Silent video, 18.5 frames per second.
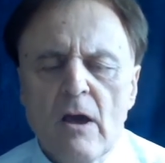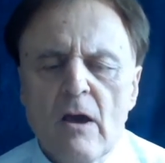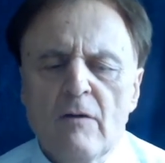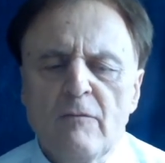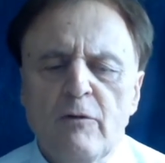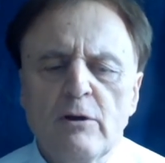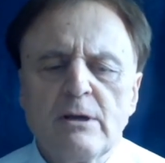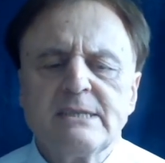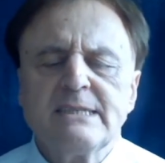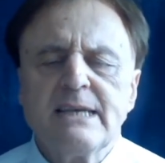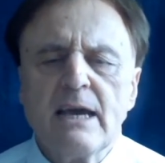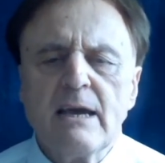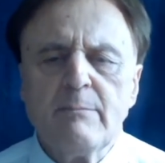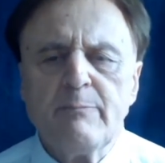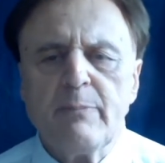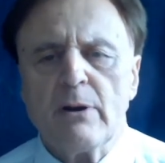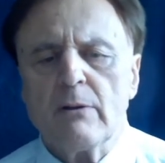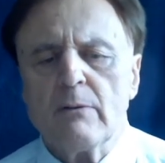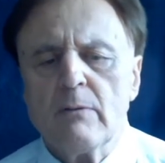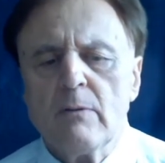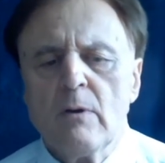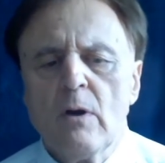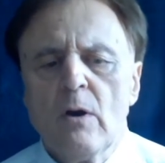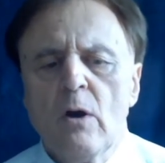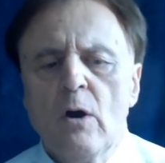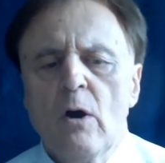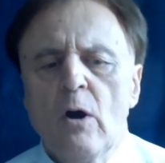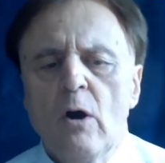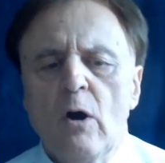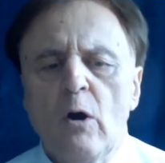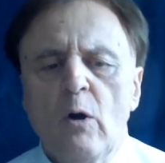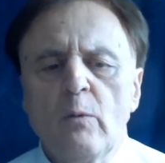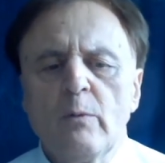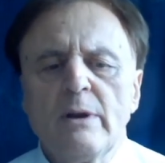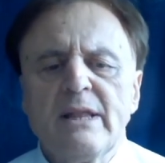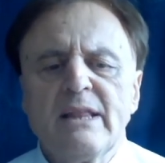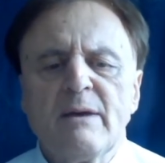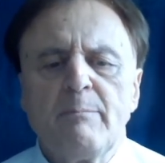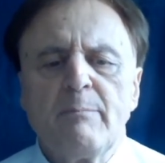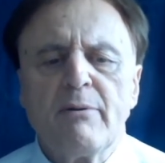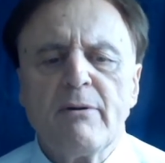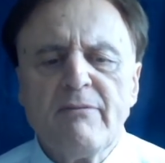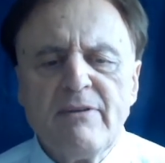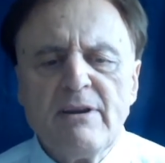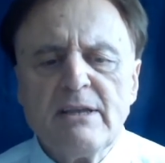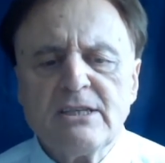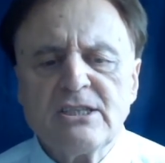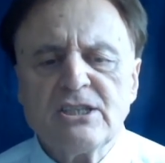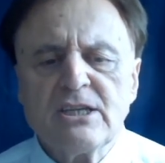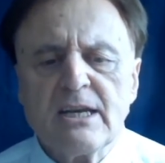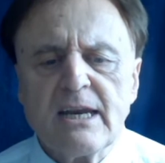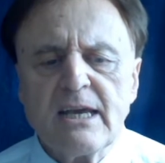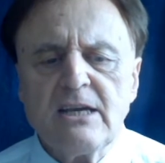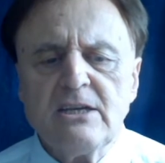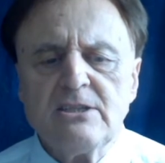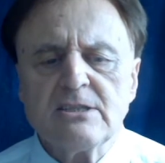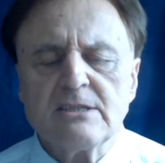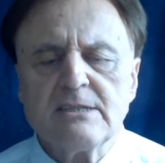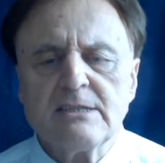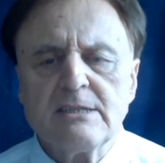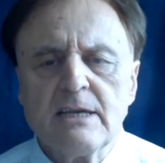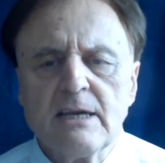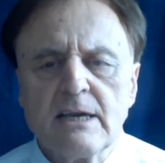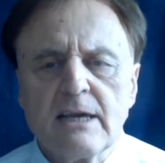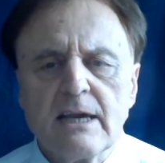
For example, only the privileged nations